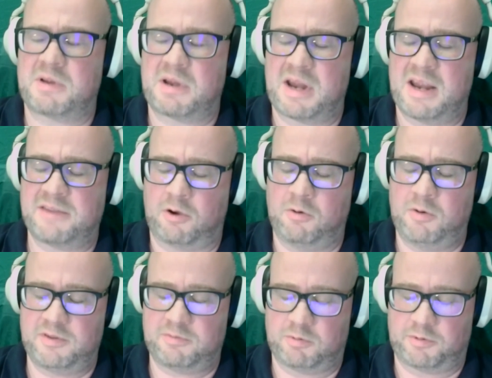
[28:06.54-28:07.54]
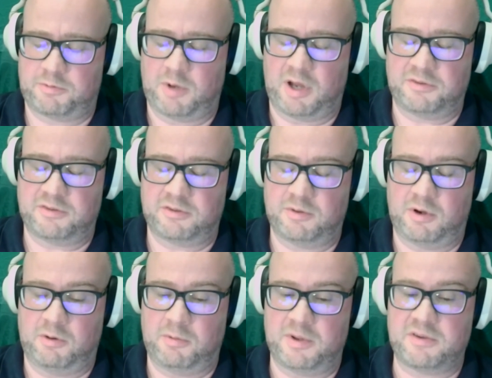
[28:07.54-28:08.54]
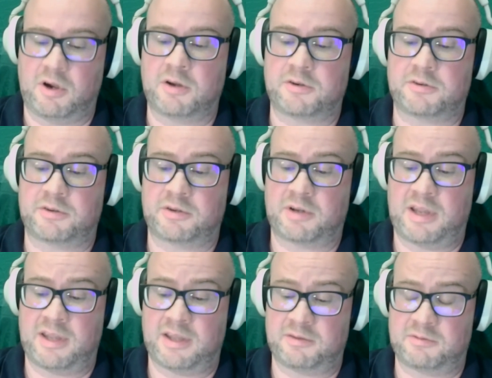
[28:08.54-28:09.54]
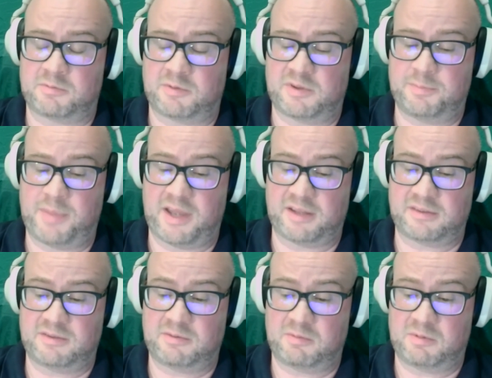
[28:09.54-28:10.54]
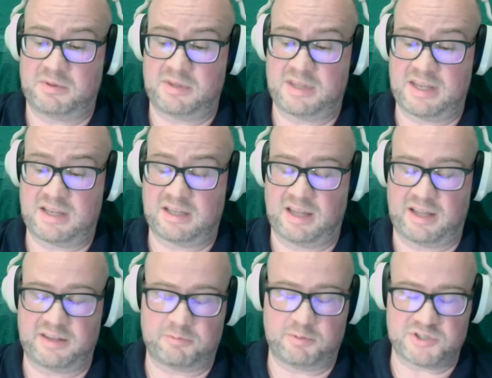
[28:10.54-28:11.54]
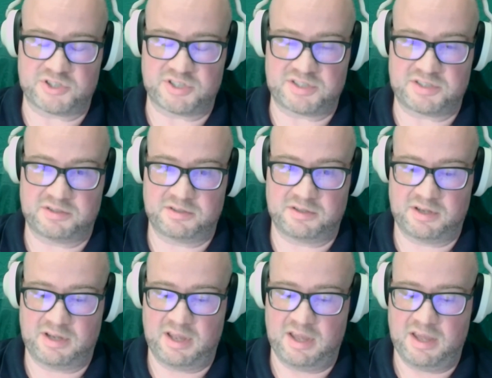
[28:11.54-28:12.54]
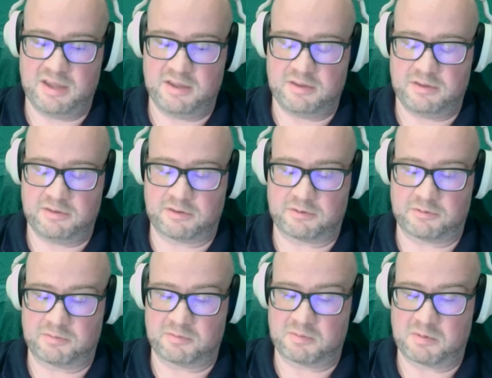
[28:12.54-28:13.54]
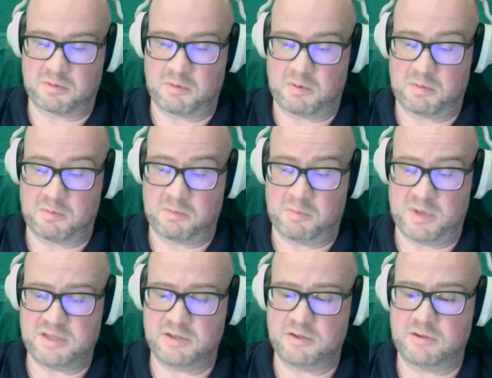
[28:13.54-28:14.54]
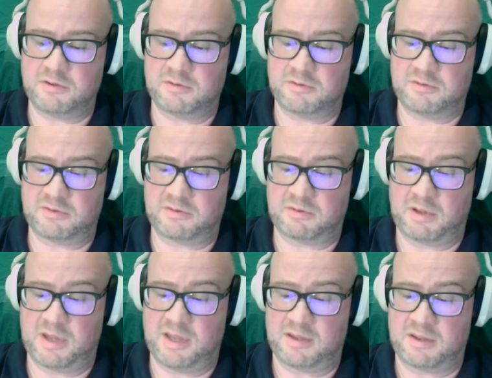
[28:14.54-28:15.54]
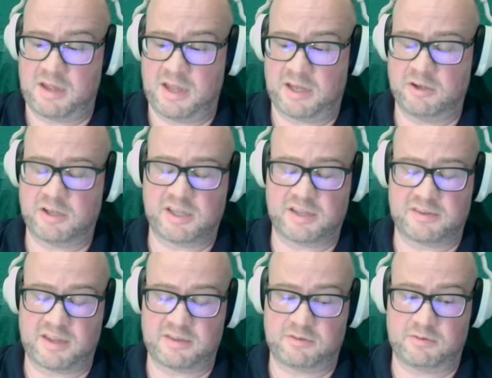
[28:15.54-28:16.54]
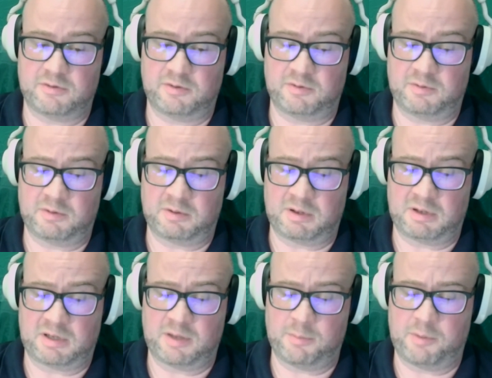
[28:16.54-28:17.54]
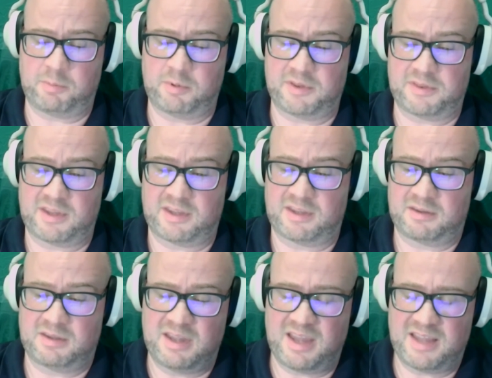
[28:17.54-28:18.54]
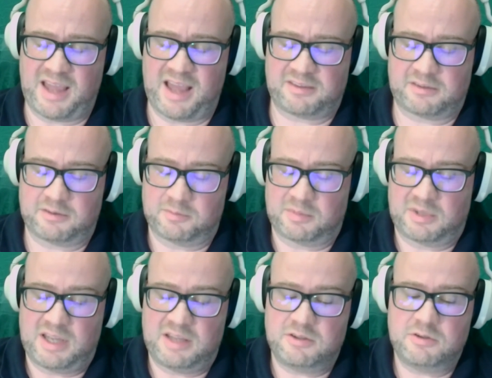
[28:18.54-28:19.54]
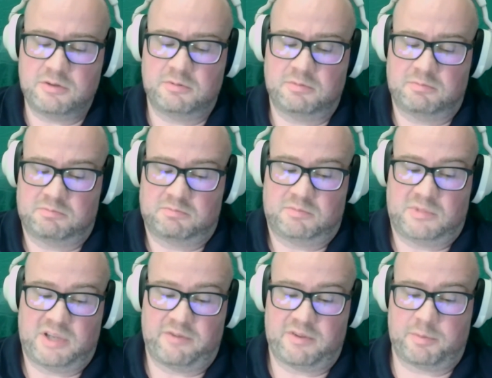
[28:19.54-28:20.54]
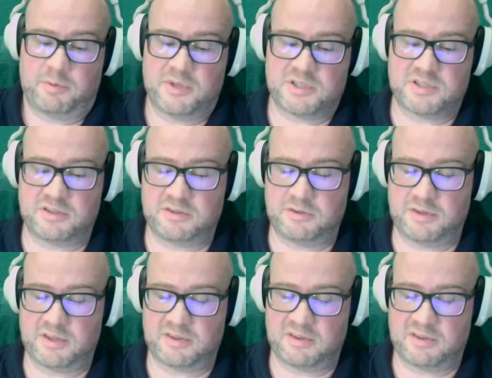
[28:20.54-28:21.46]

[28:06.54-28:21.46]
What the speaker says: it's always worthwhile to always honor and respect the client's wishes. So we use a cookie cassette to come up with it and ask them, can you give us permission to do this?